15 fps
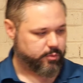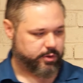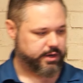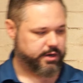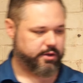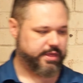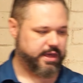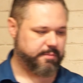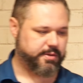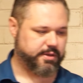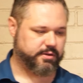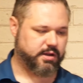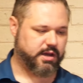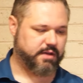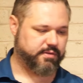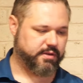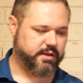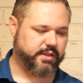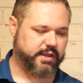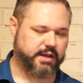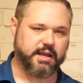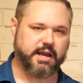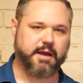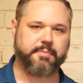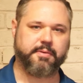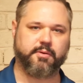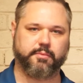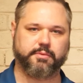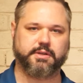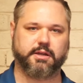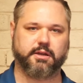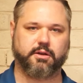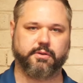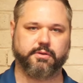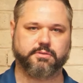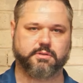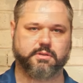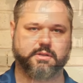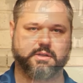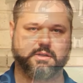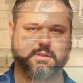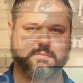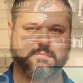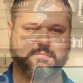We'll get all that peeled off and cleaned up and we'll take a closer look.